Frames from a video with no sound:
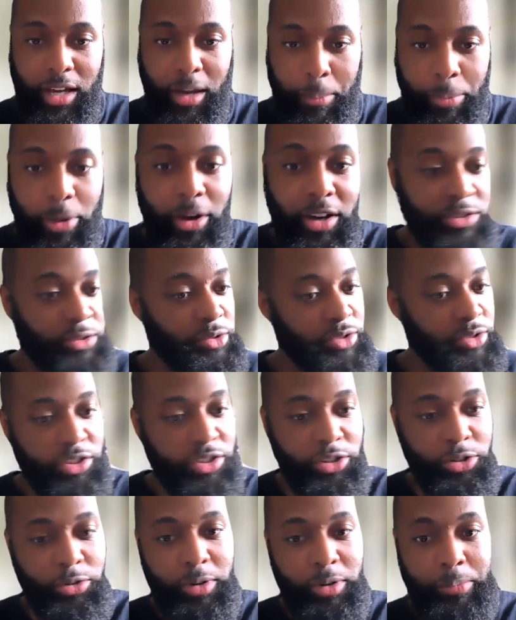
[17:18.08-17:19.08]
that are personal to
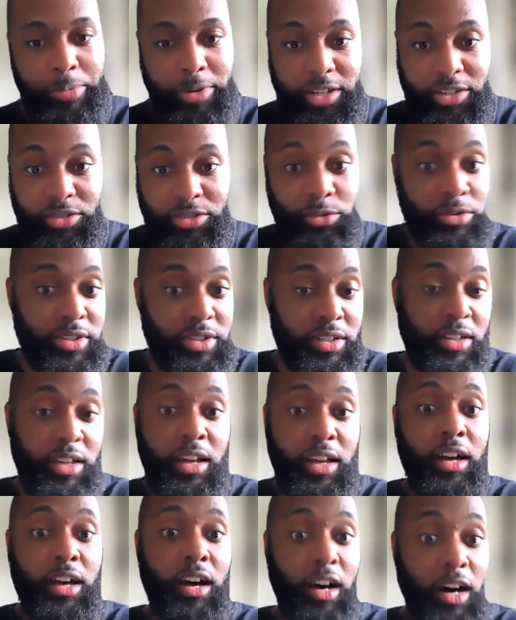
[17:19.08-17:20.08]
you and personal to
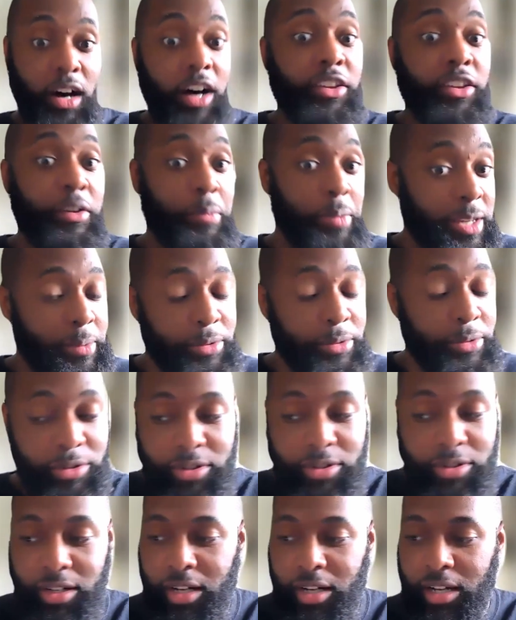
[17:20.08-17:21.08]
other
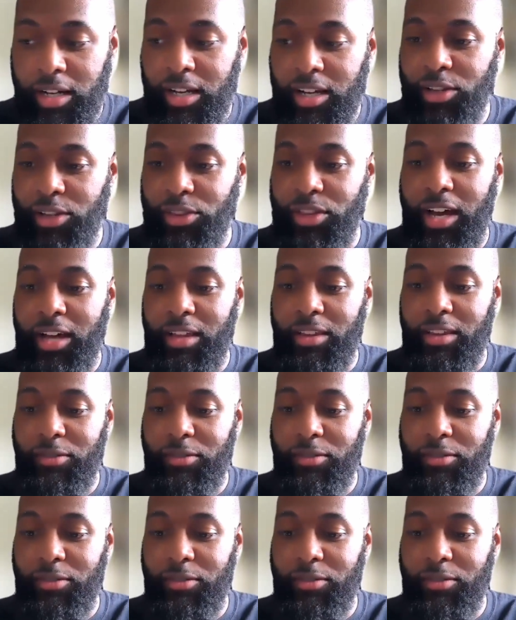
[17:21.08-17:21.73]
people. That